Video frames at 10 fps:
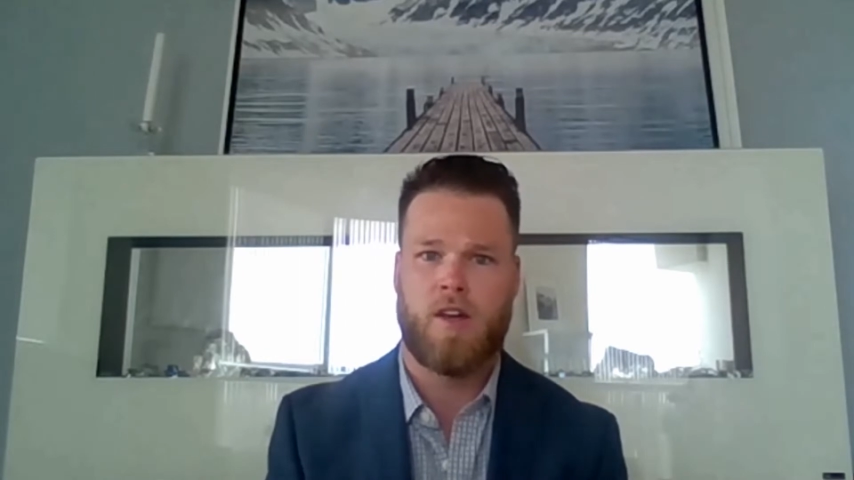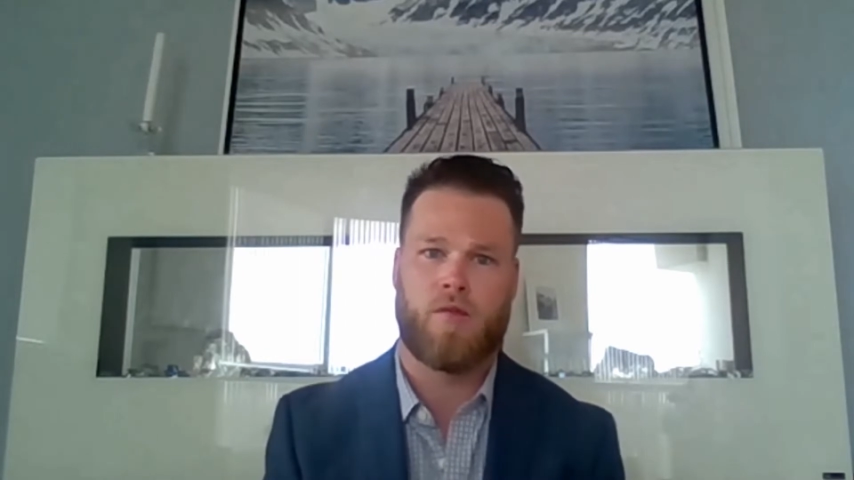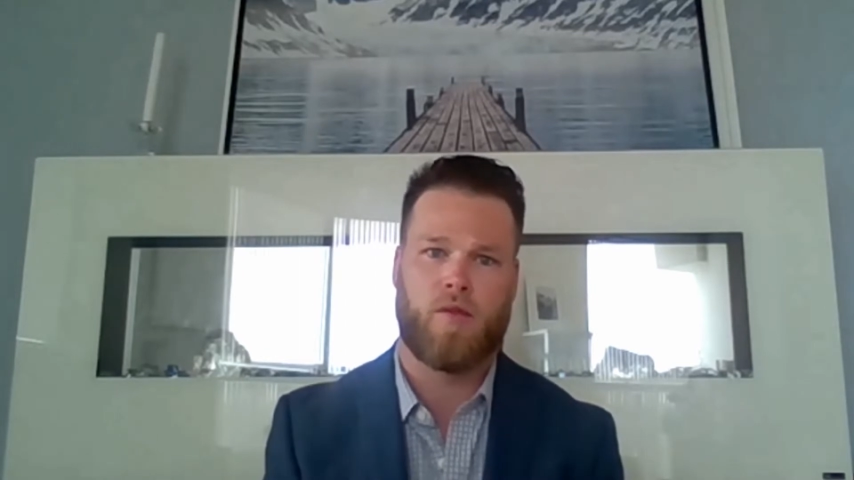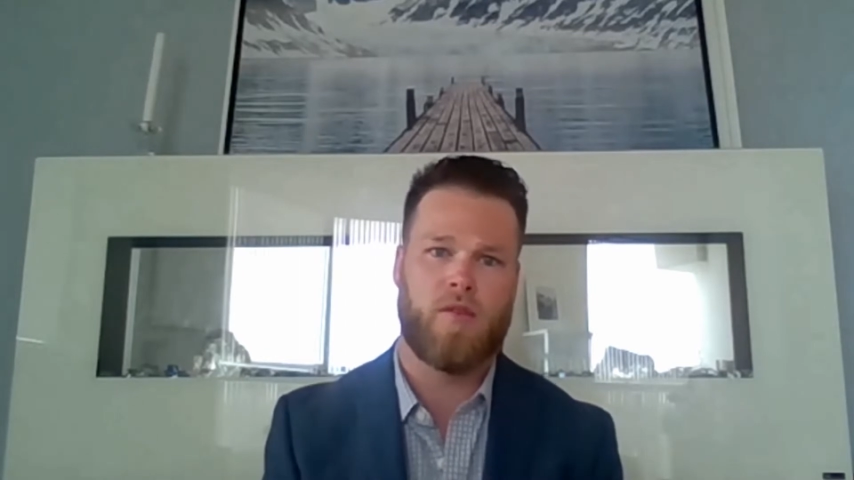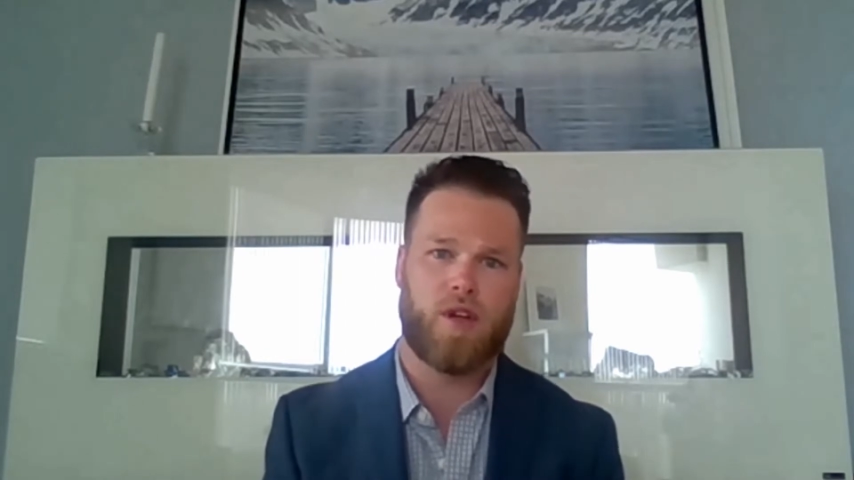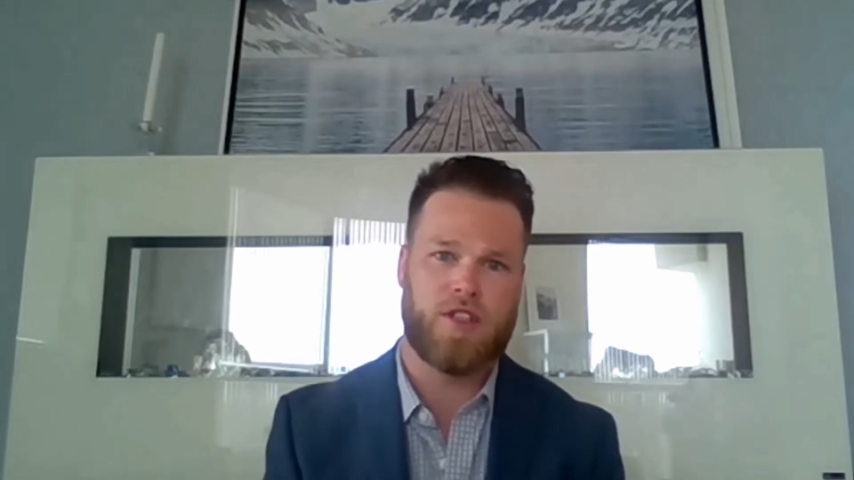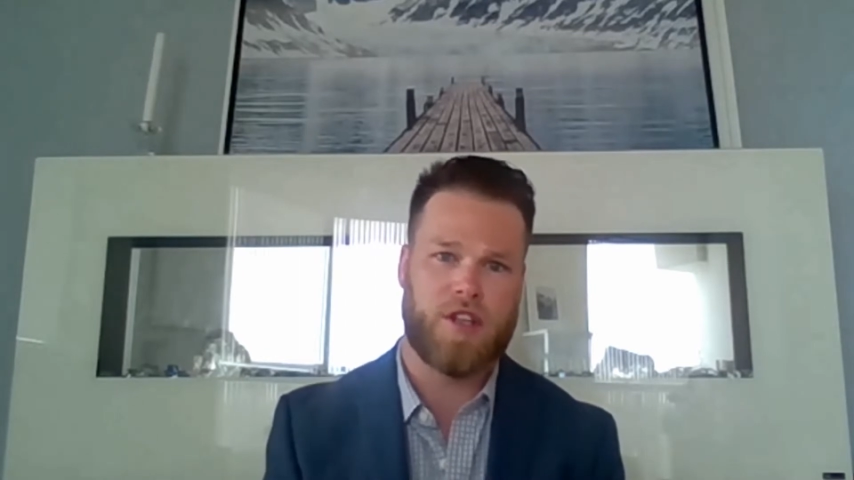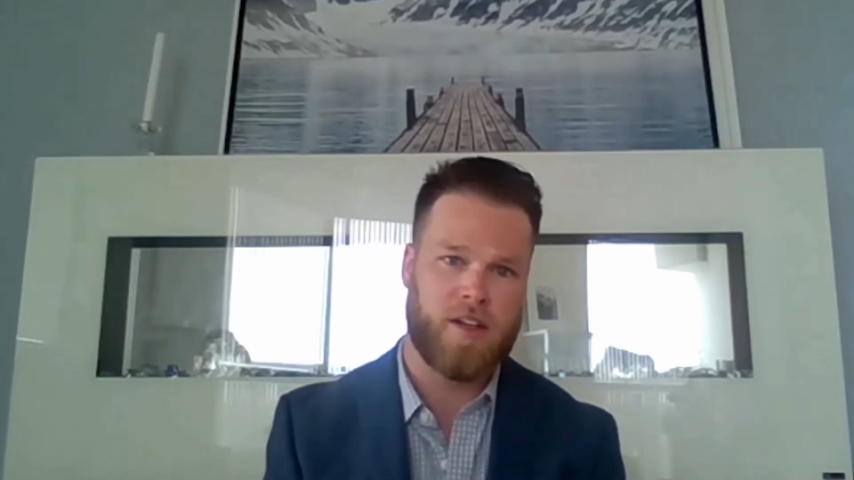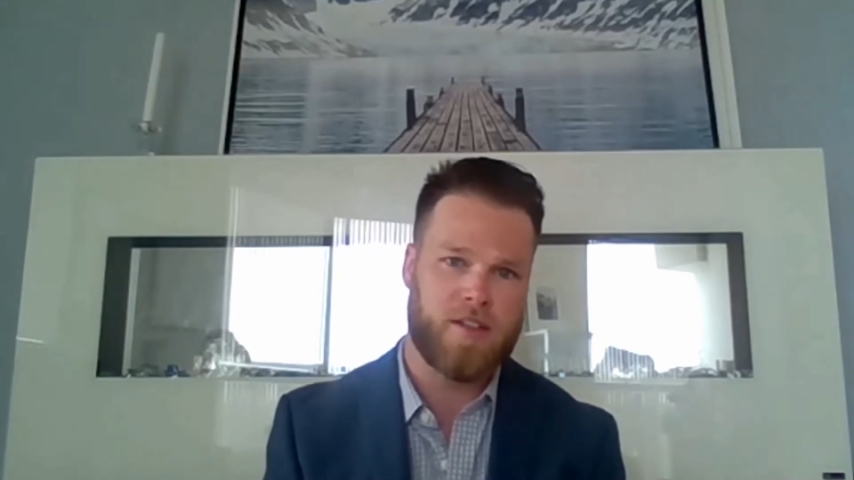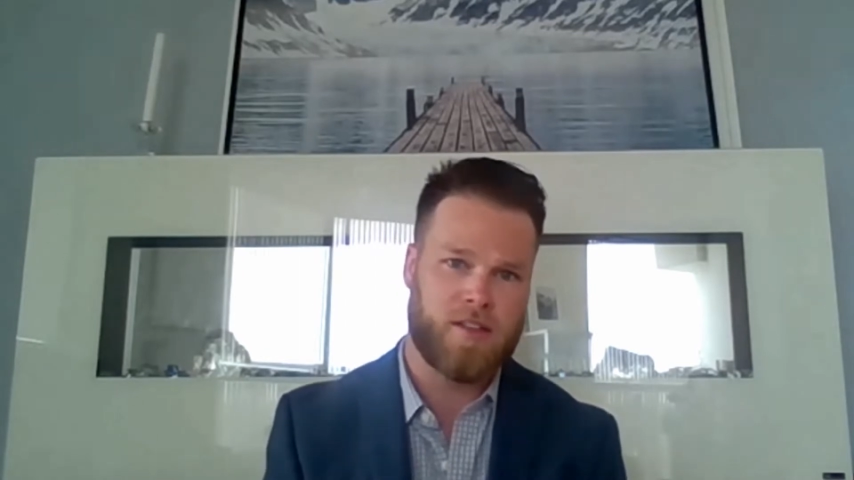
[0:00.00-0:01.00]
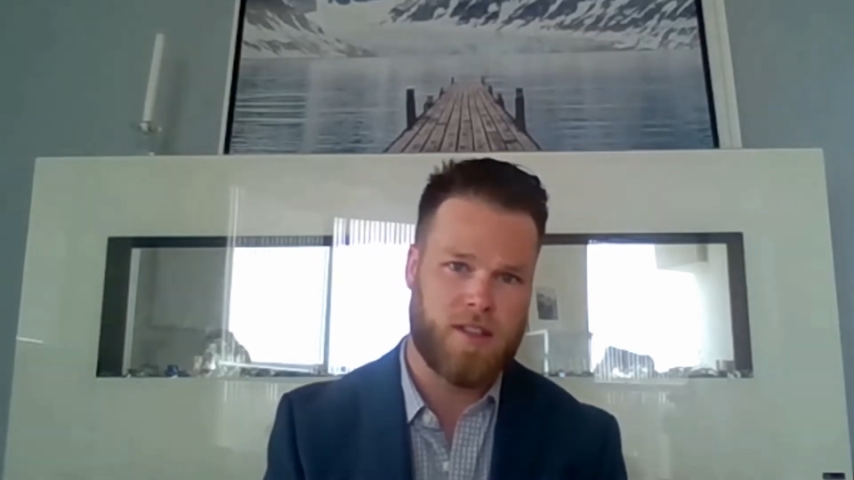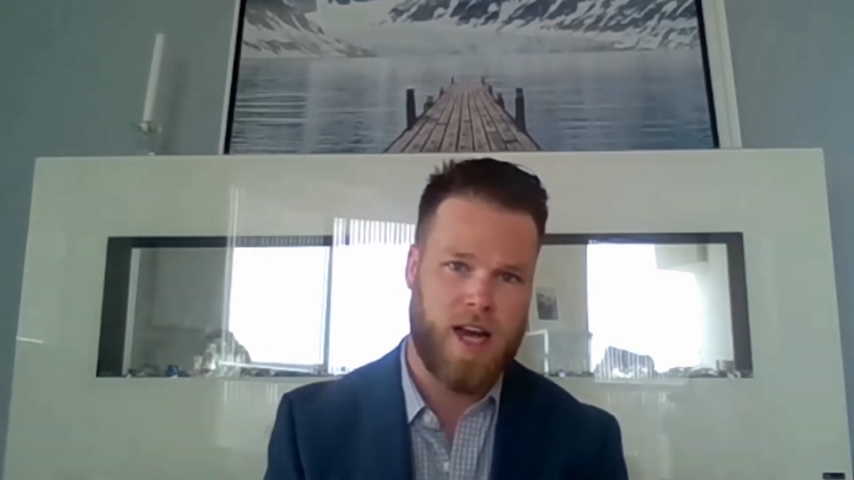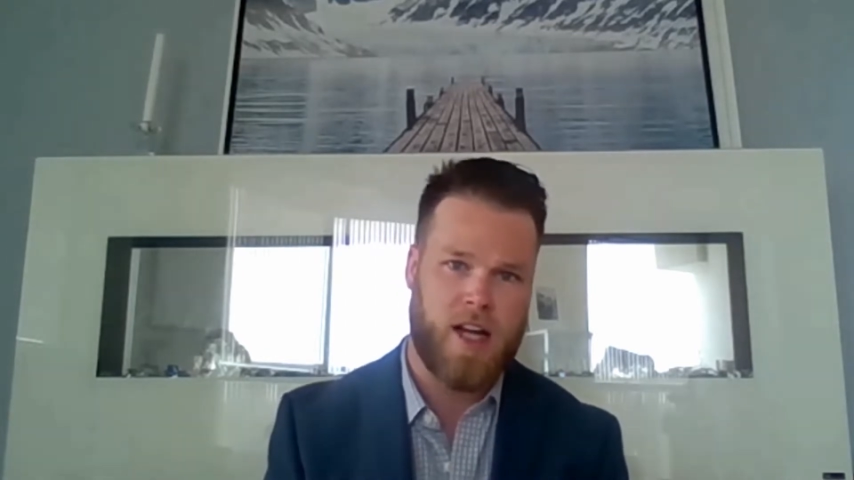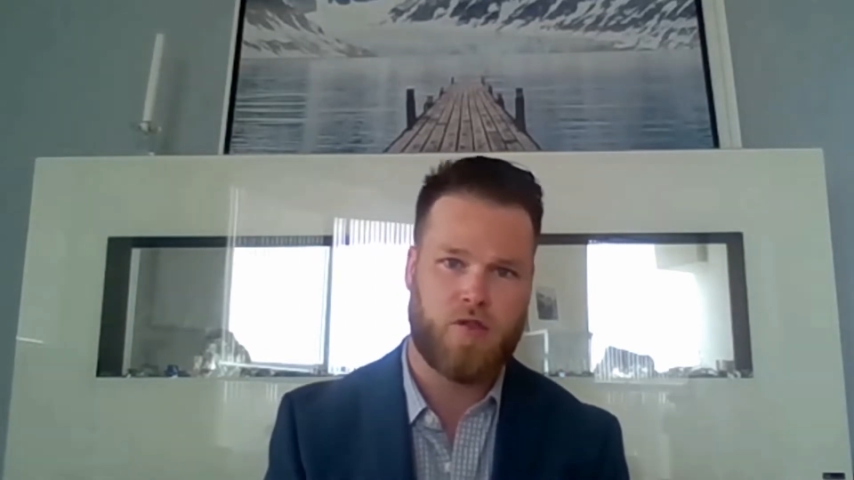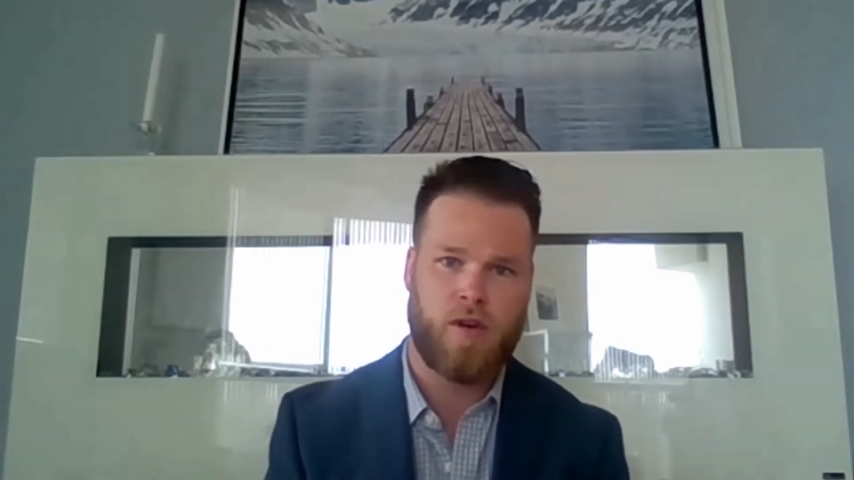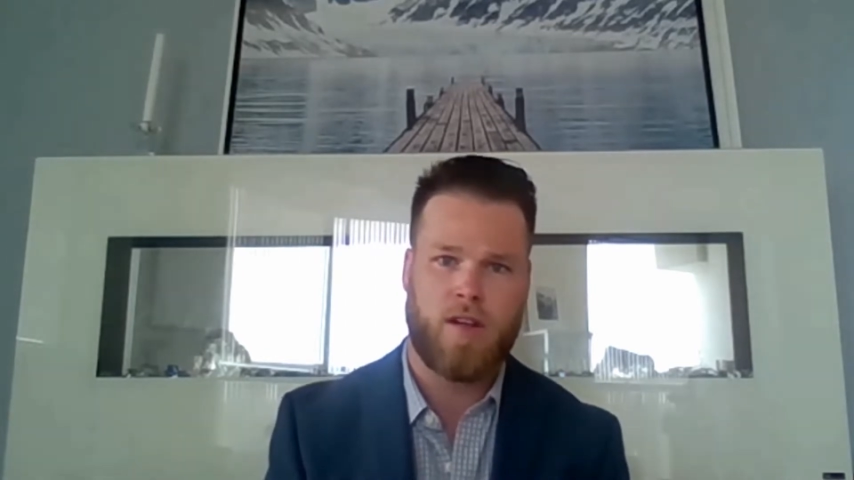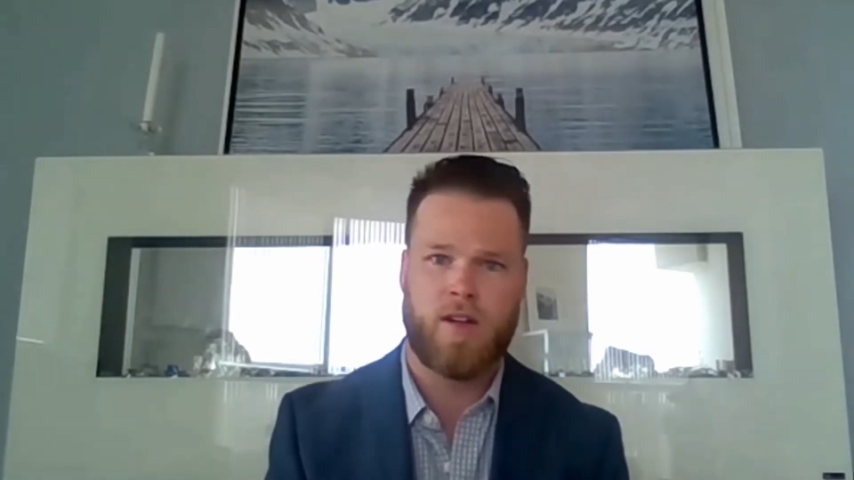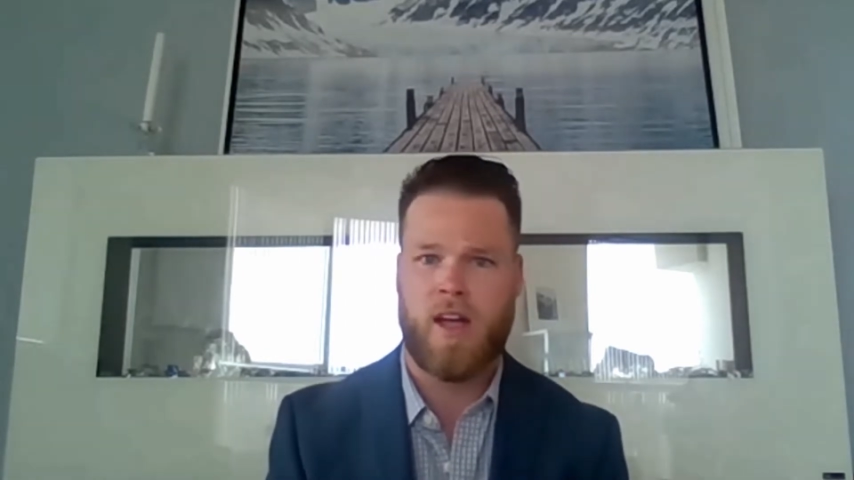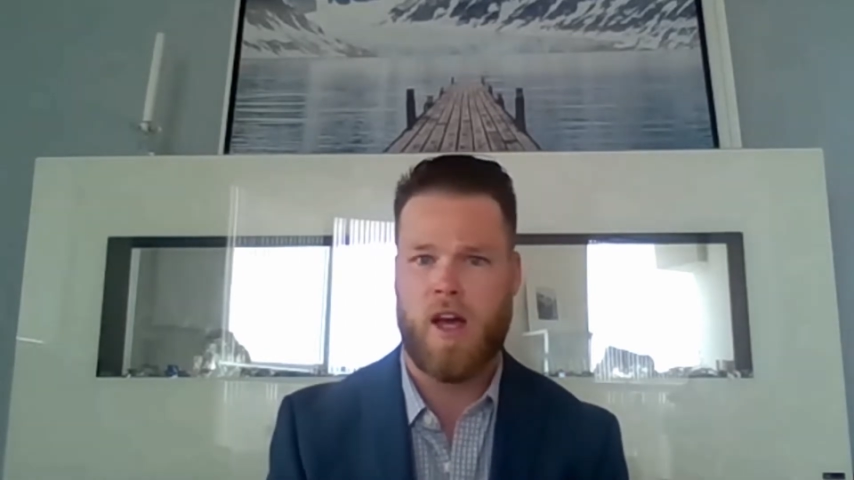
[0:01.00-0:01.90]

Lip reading: 3 of which are in Saskatchewan